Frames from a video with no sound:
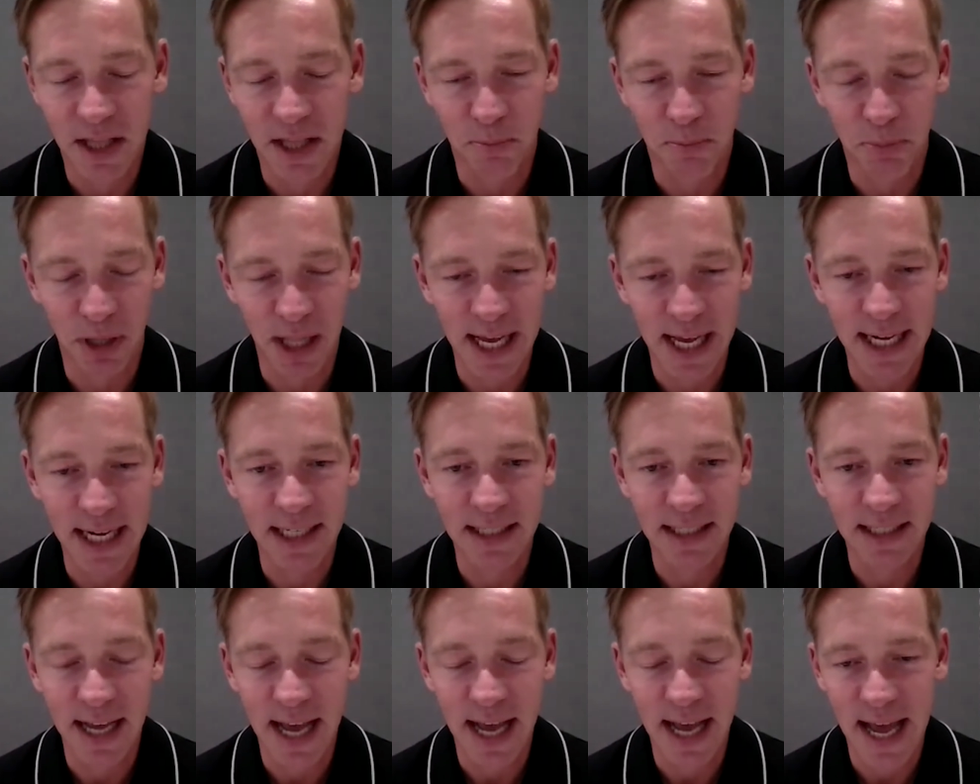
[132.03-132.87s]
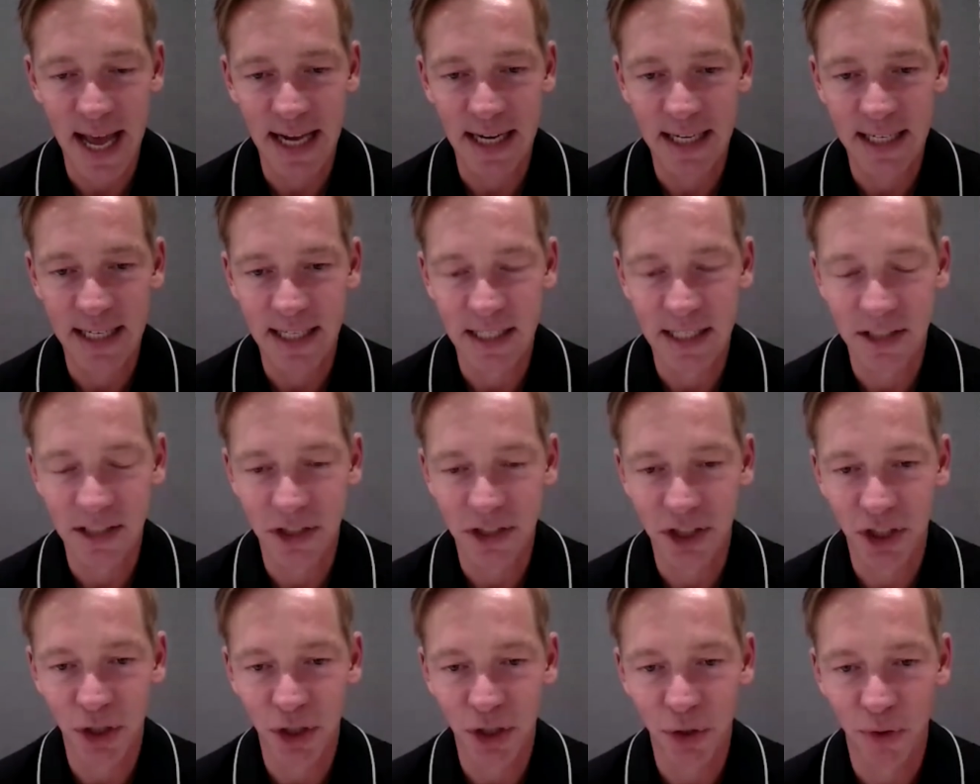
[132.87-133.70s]
the planet and
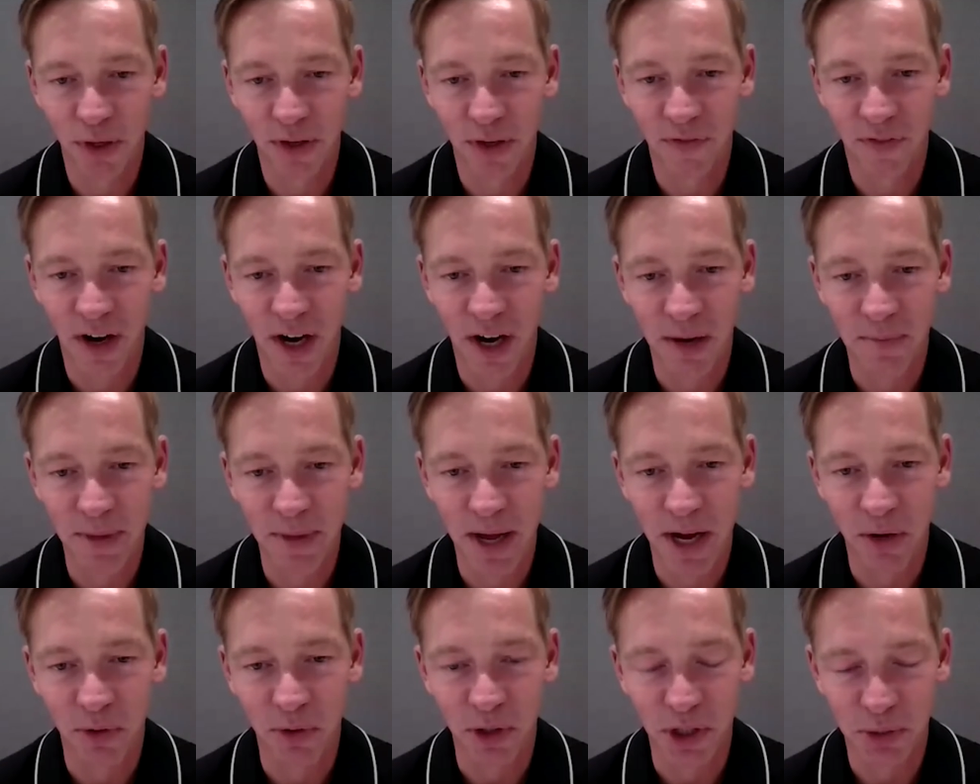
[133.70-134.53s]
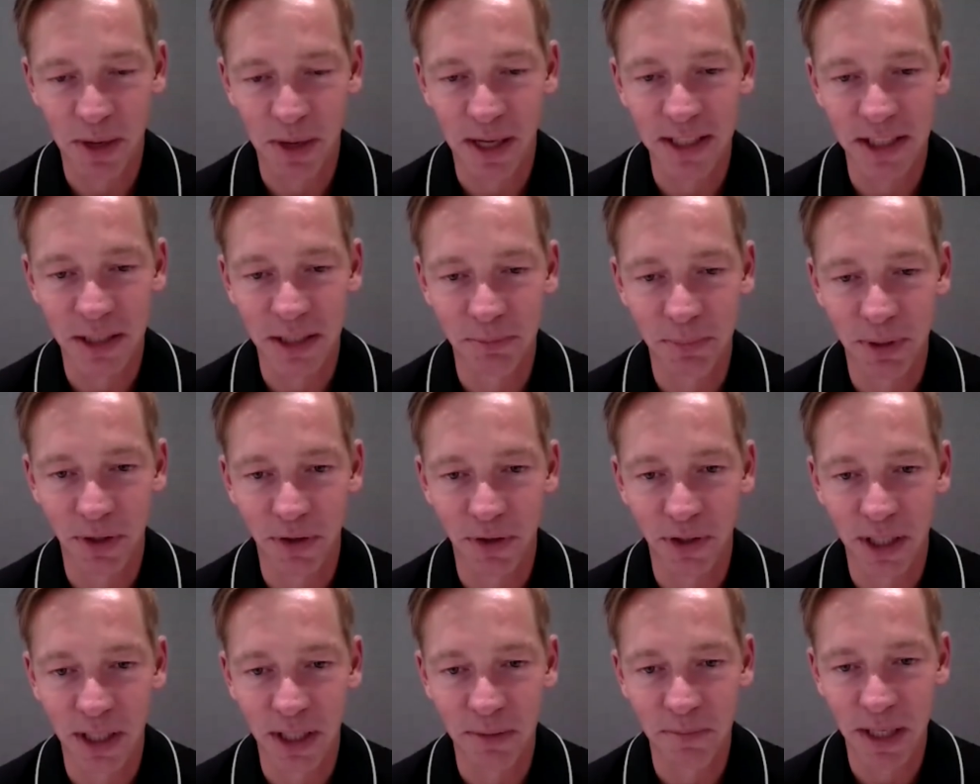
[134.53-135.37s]
into environmental
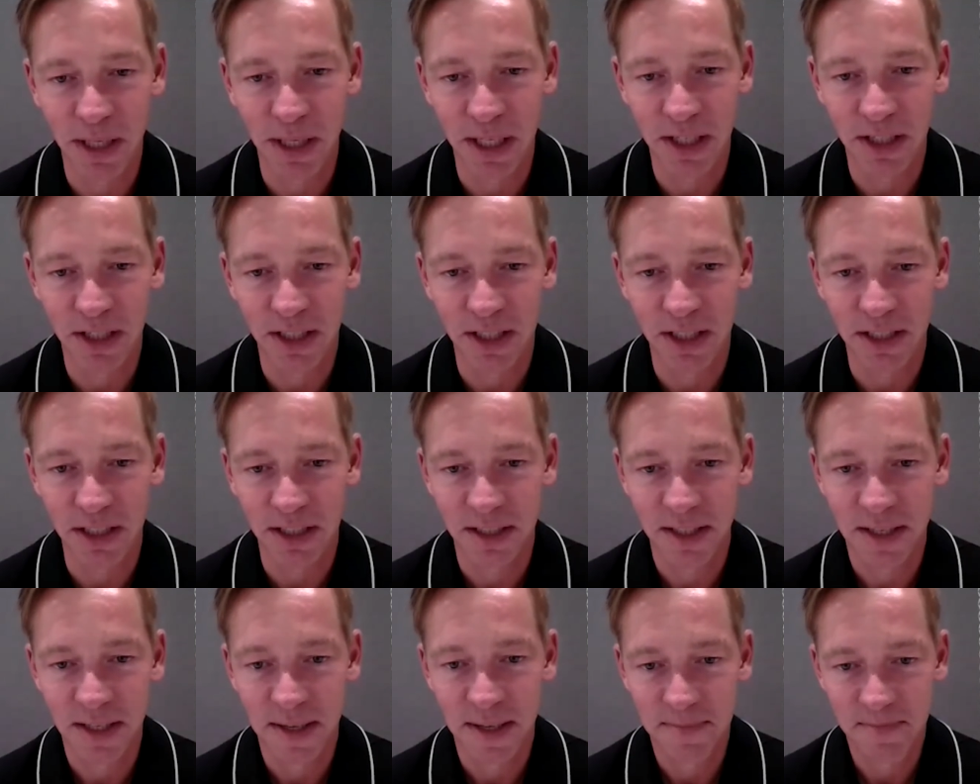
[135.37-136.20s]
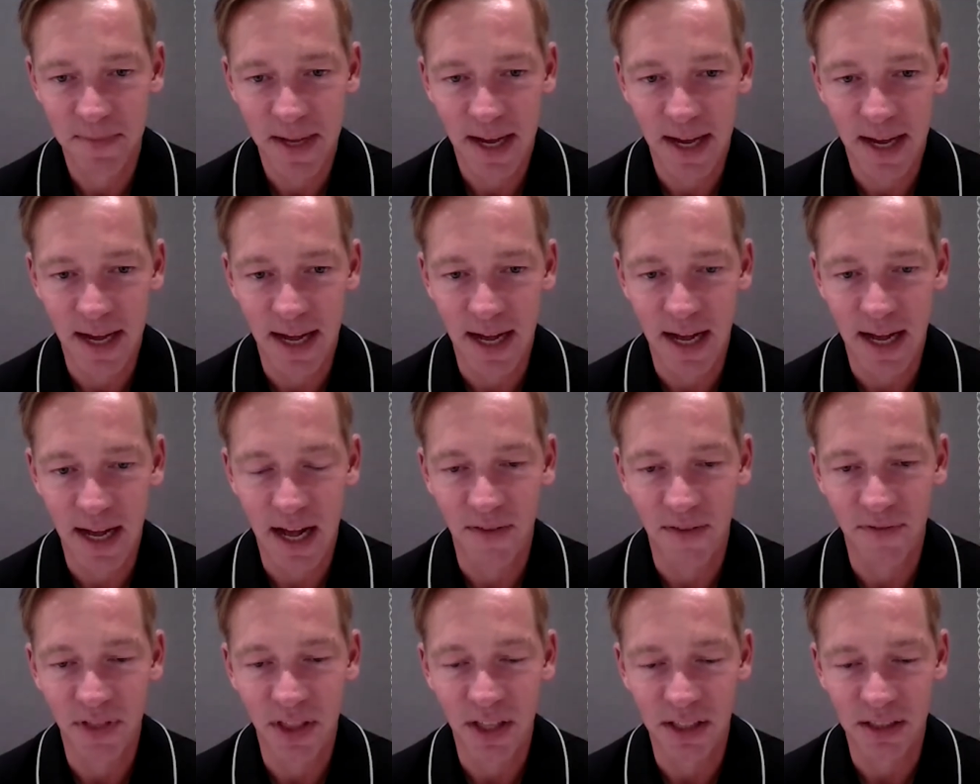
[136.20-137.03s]
responsibility because
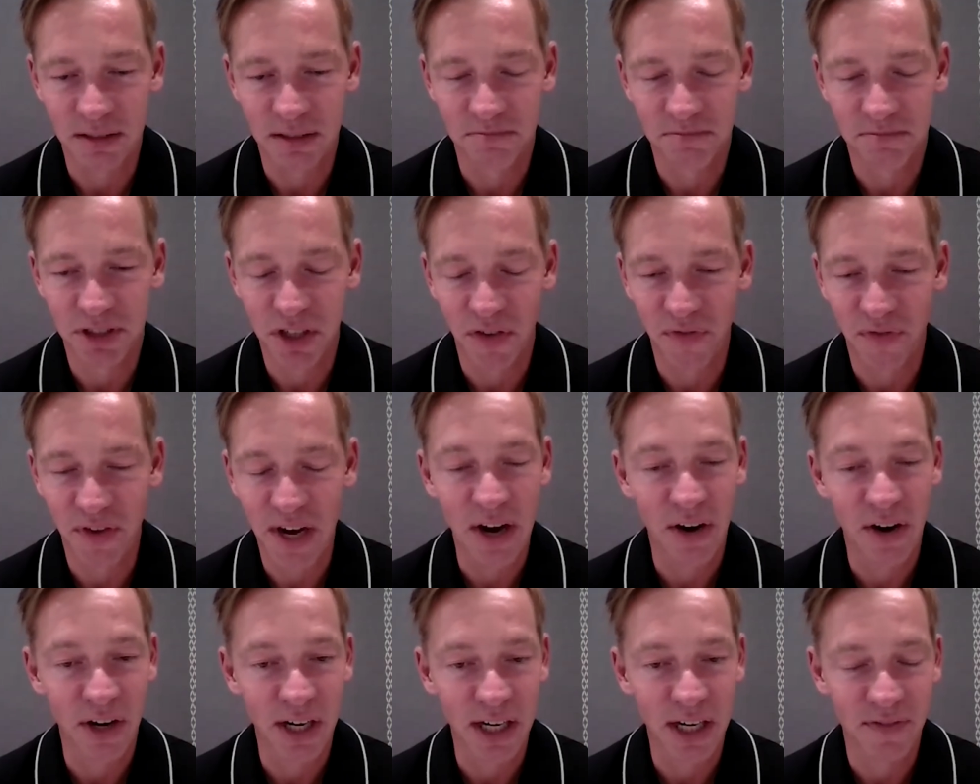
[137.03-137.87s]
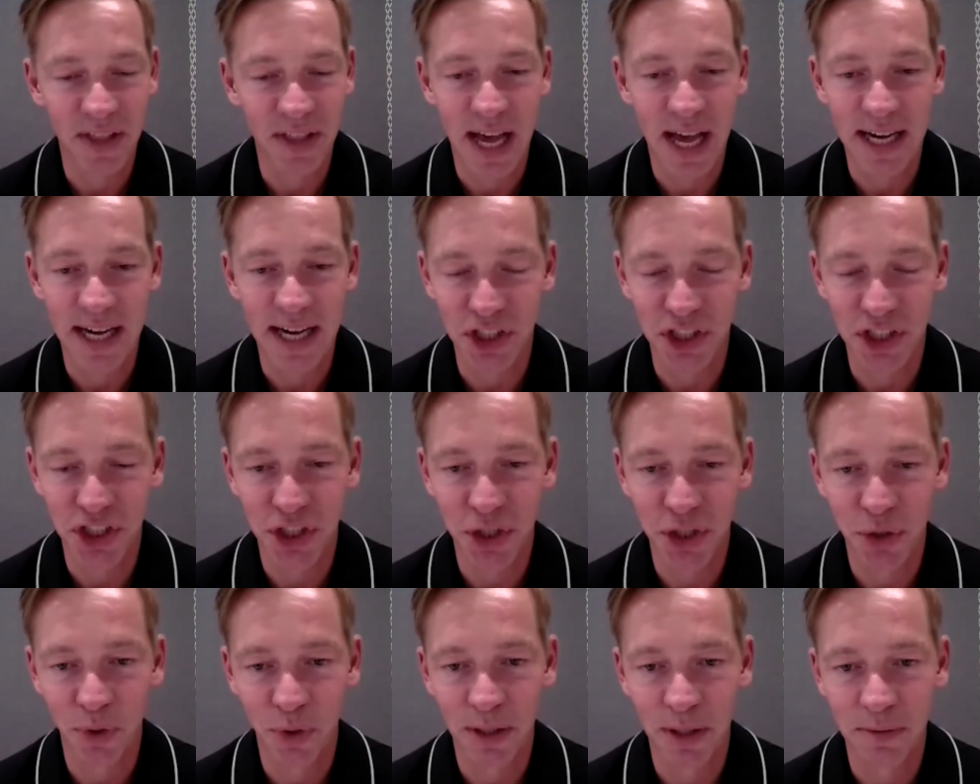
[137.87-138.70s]
of the severity of that
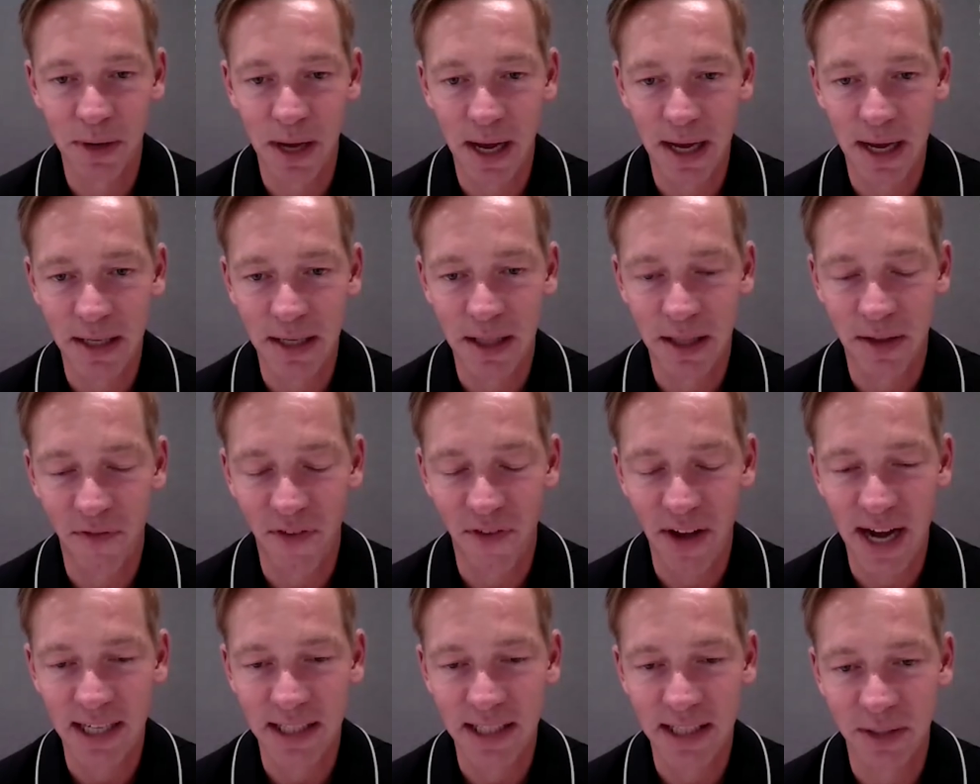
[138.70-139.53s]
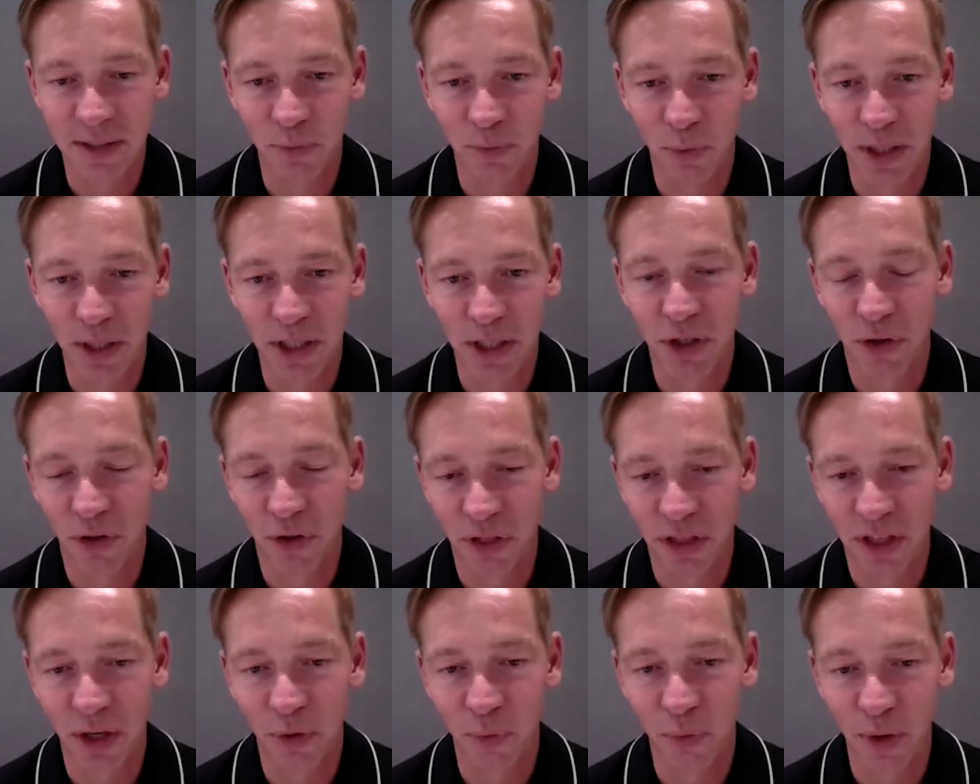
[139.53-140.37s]
issue and the fact that we do
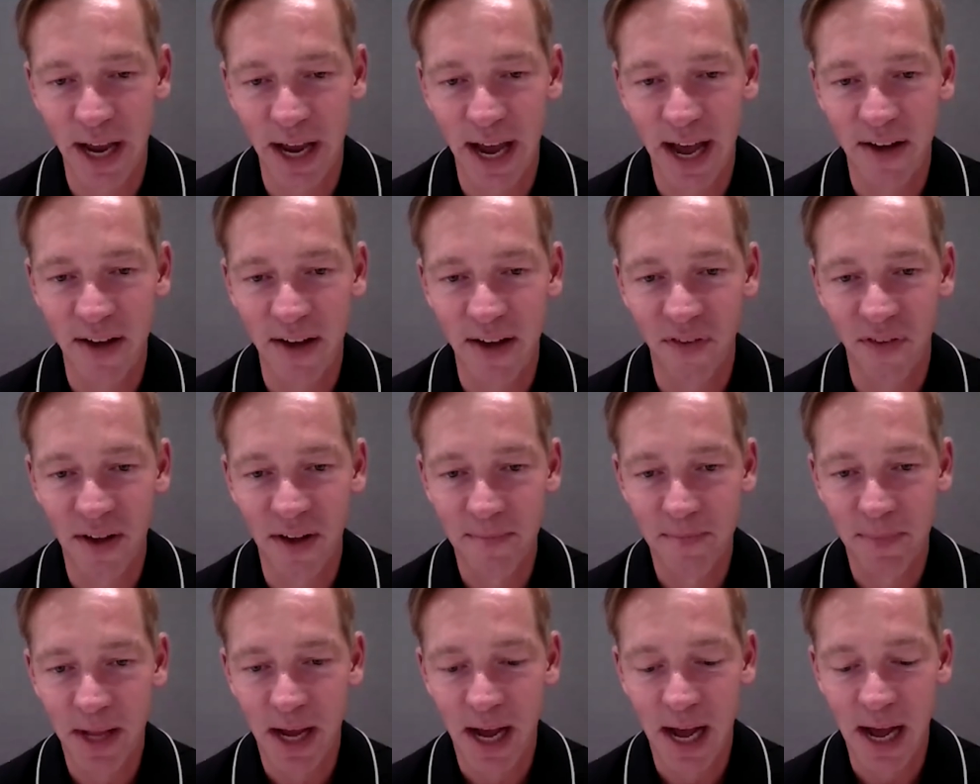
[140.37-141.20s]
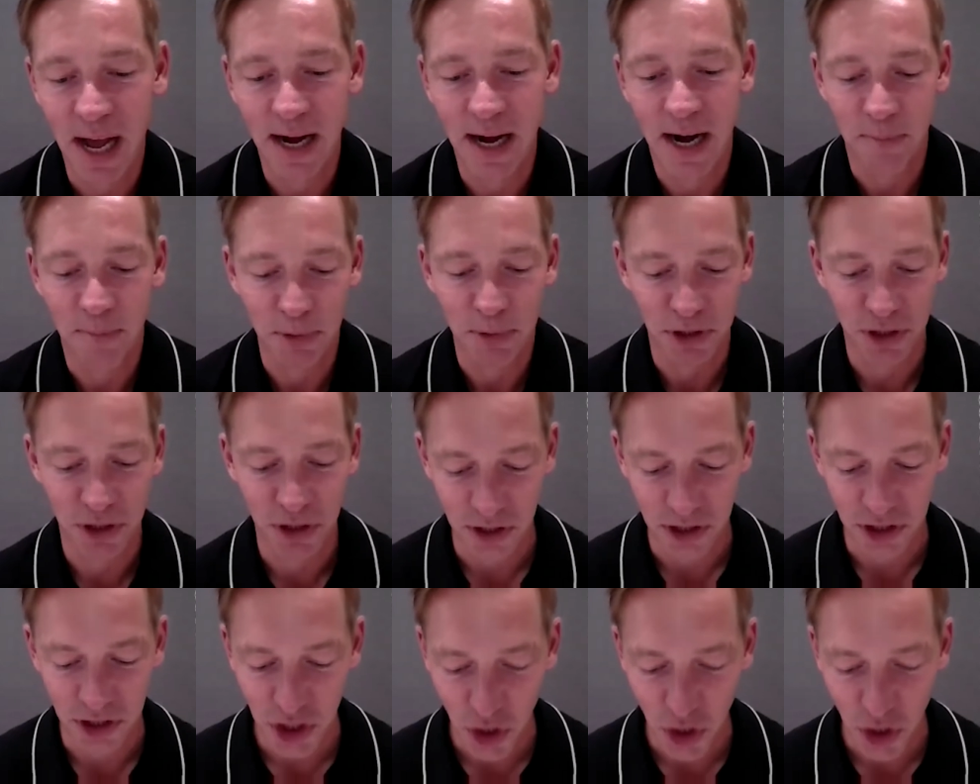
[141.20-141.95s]
think we have an opportunity.